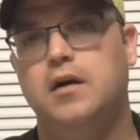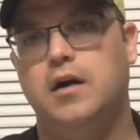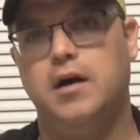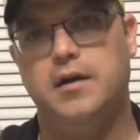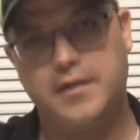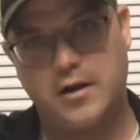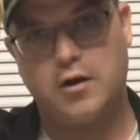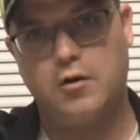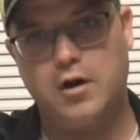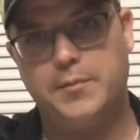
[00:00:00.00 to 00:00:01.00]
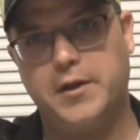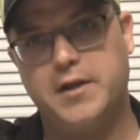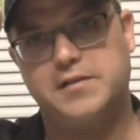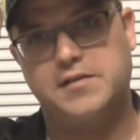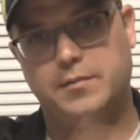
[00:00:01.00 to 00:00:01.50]
that go up
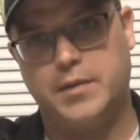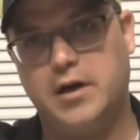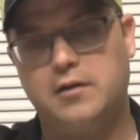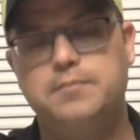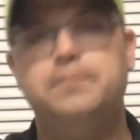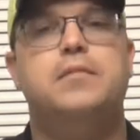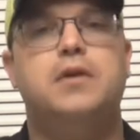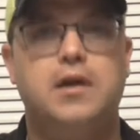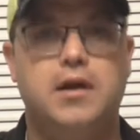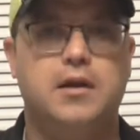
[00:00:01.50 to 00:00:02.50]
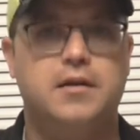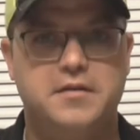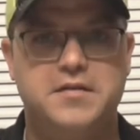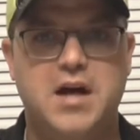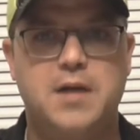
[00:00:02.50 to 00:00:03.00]
against the bottom and on
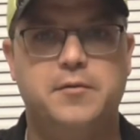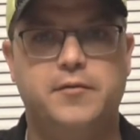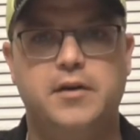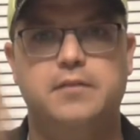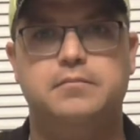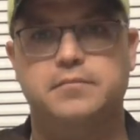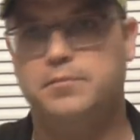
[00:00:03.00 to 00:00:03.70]
the top of it